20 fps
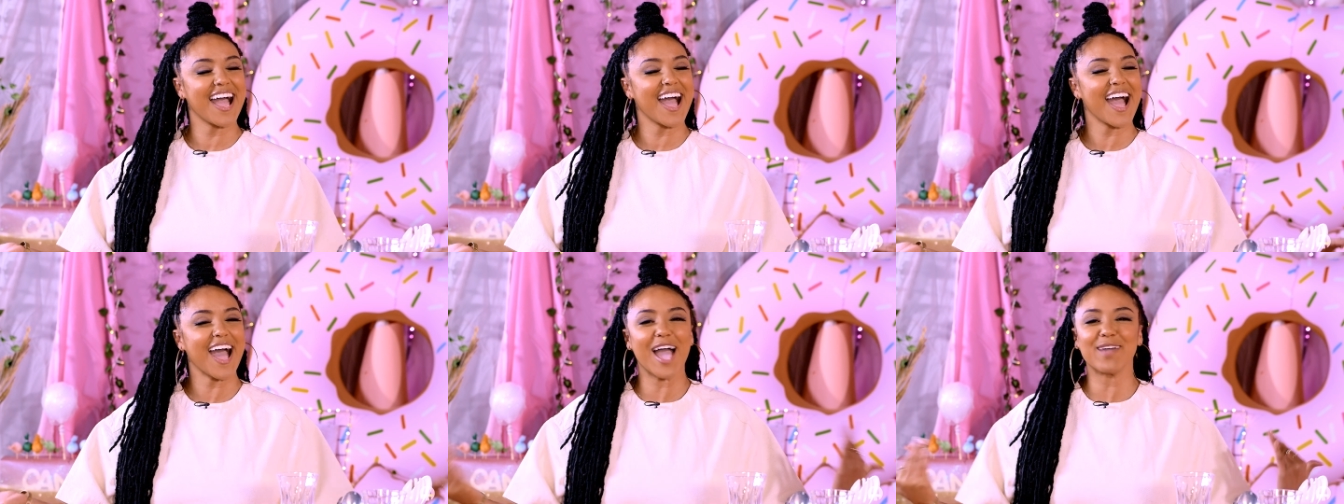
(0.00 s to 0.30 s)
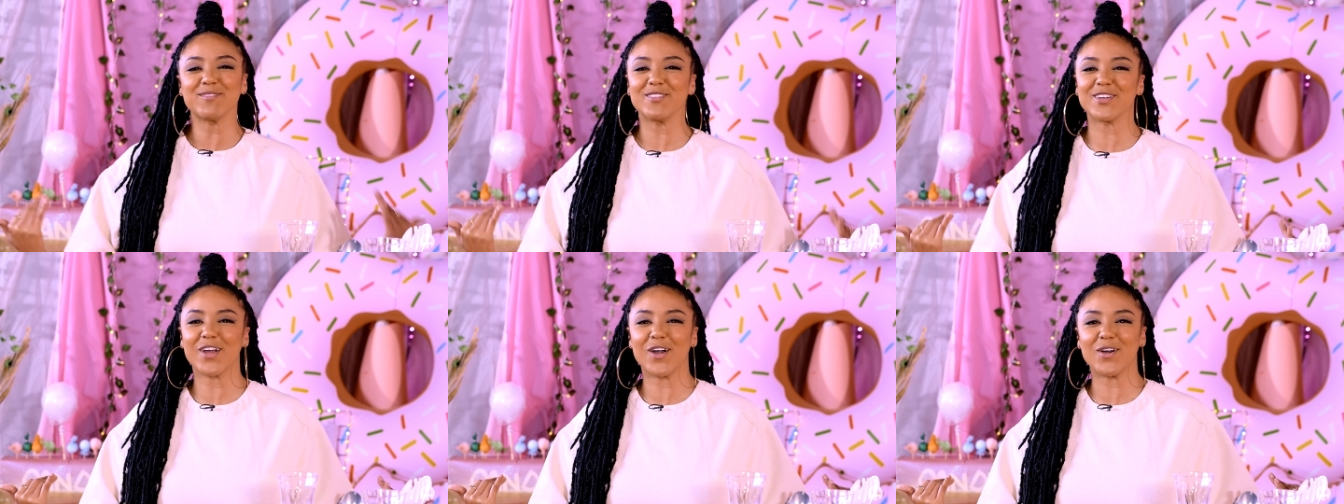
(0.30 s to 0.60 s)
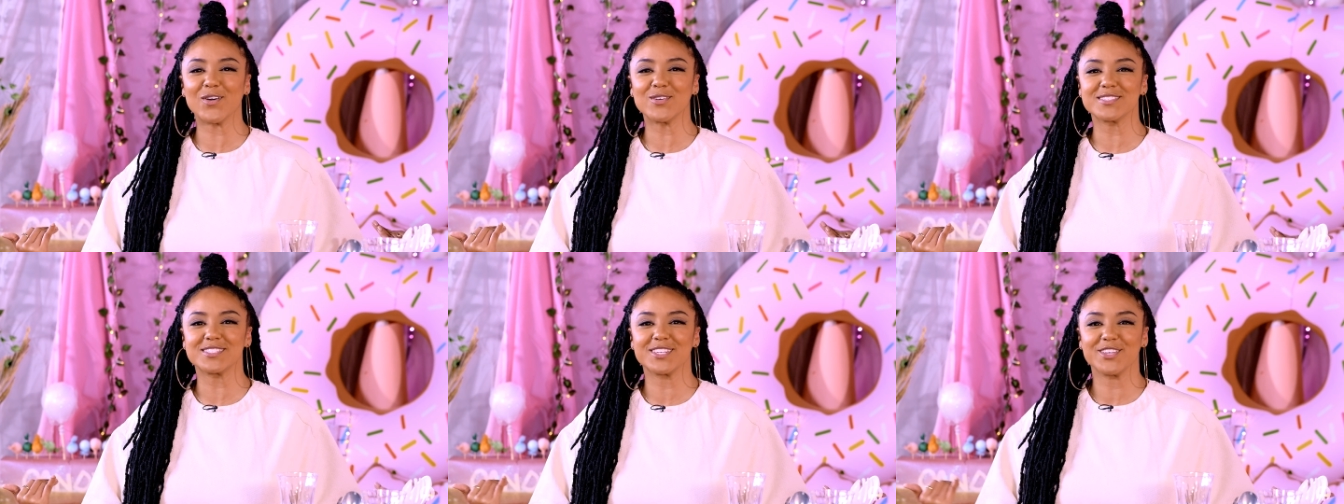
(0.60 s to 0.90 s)
I'm your
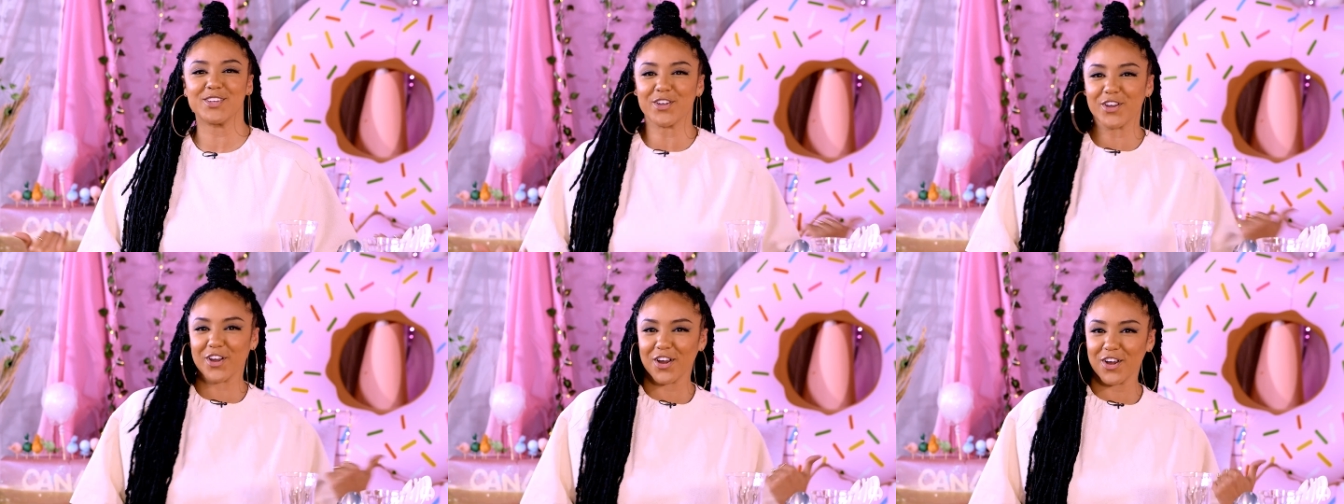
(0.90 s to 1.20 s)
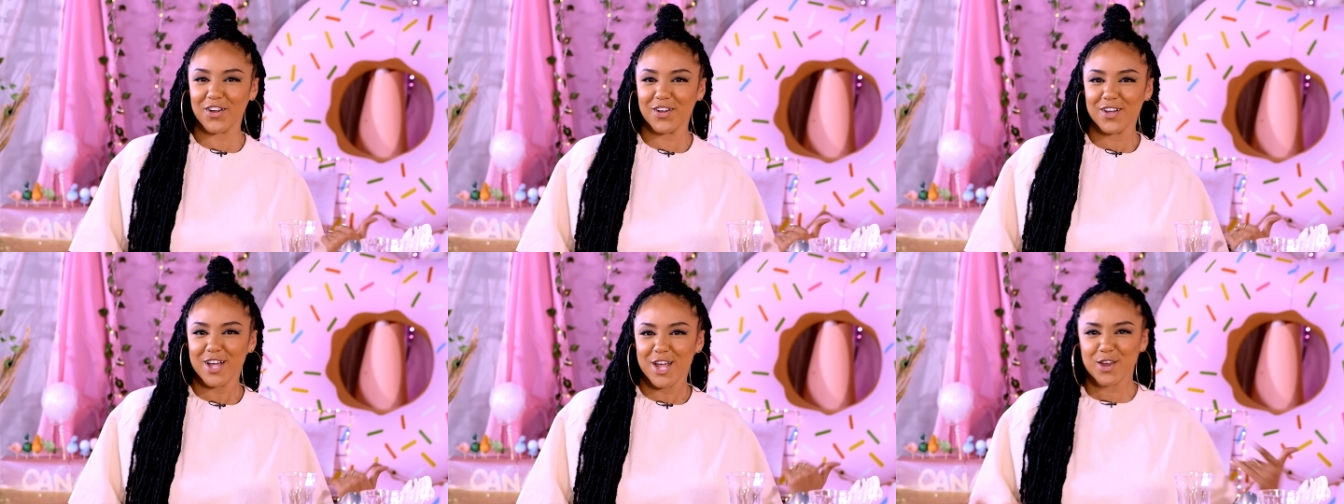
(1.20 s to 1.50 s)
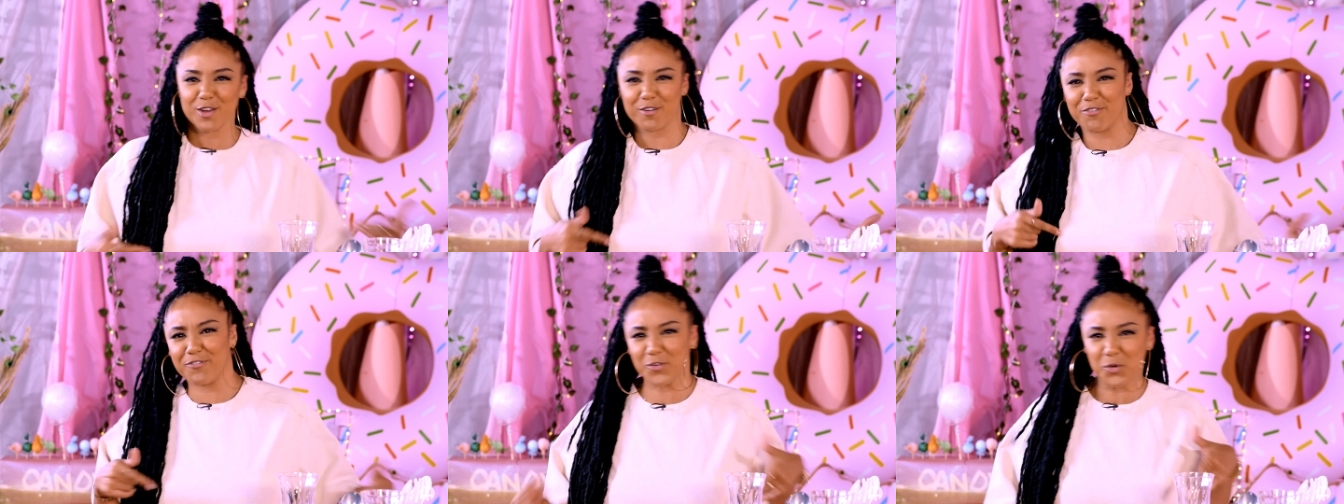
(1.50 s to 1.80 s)
host, your girl,
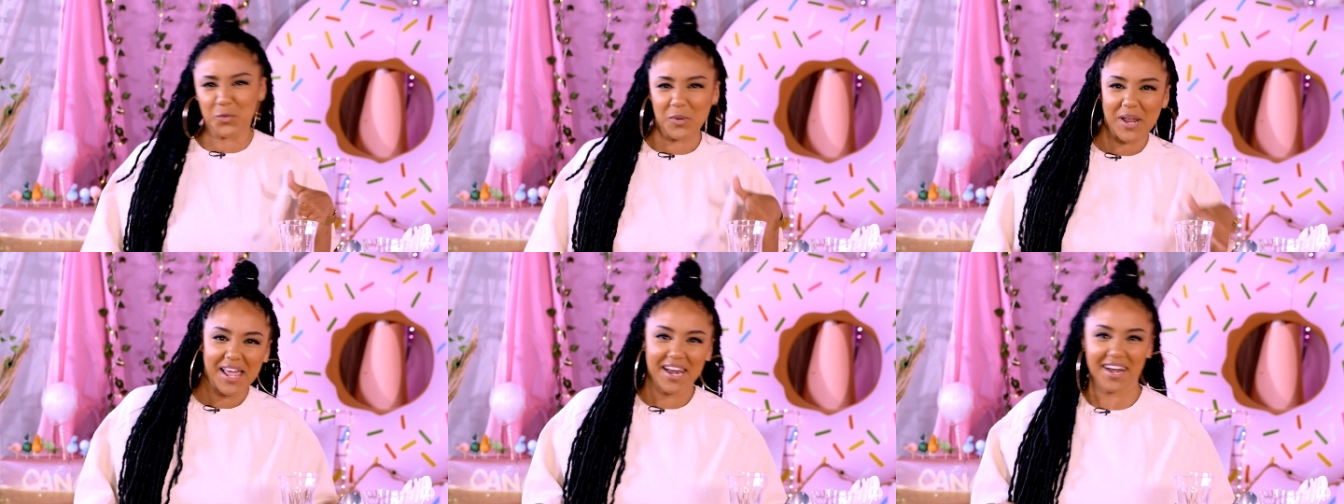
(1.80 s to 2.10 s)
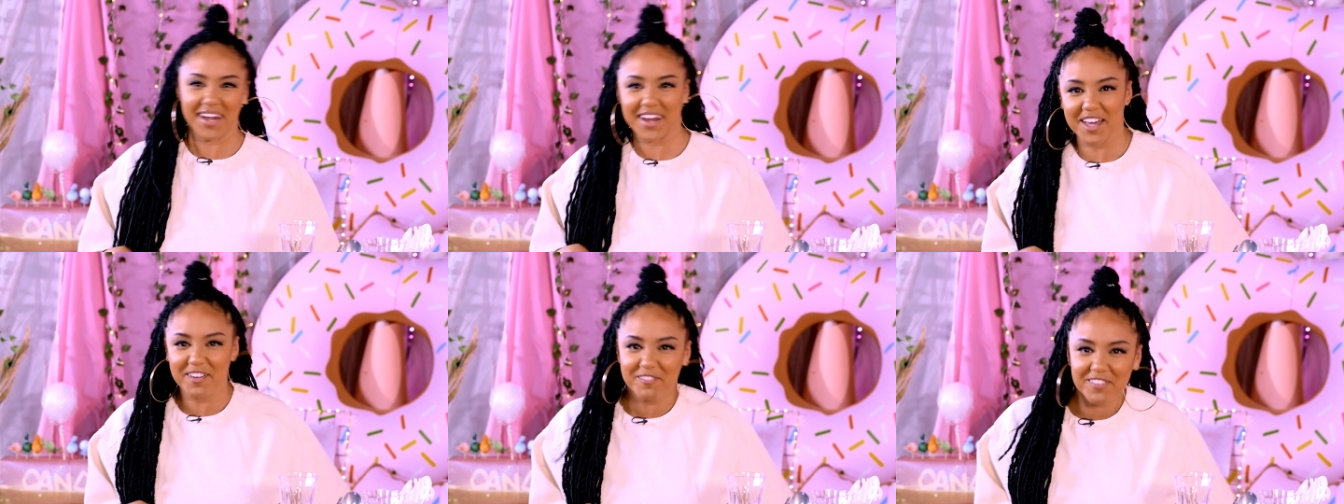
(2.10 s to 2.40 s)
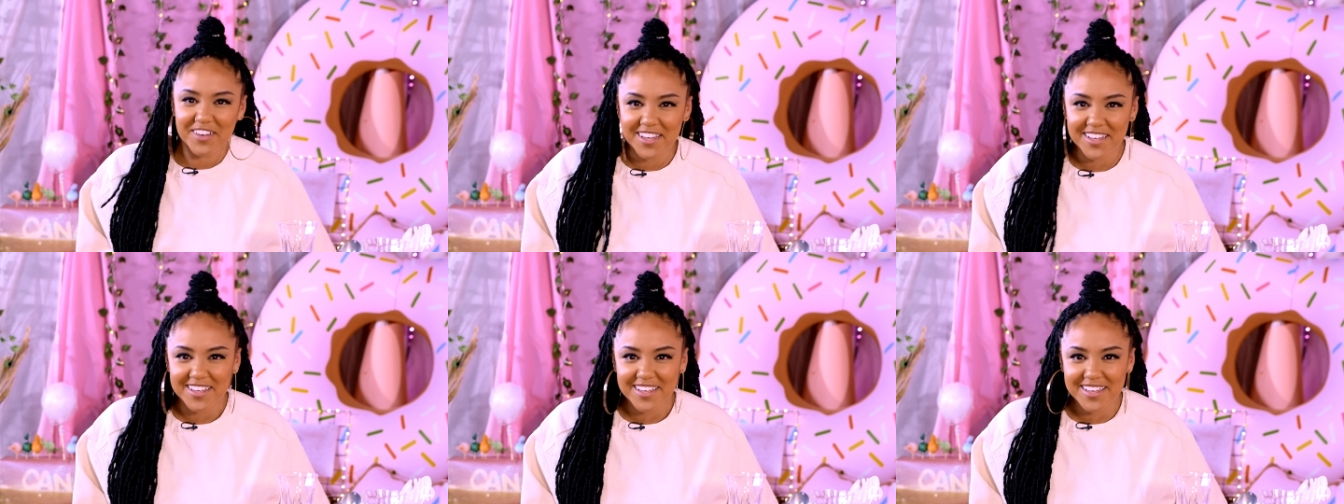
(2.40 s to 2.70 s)
your food
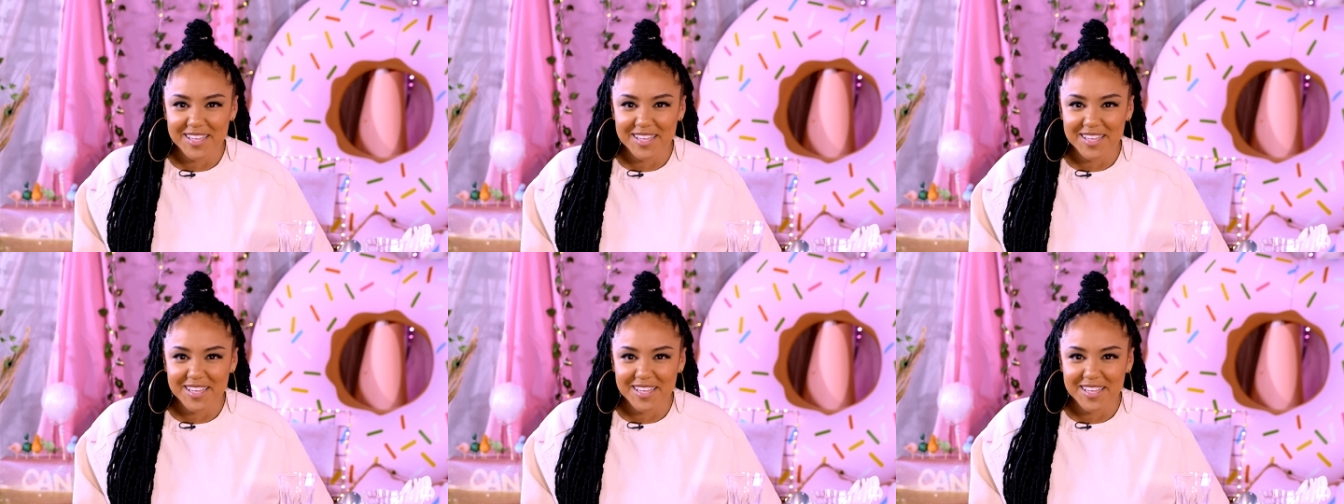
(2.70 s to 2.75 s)
lover,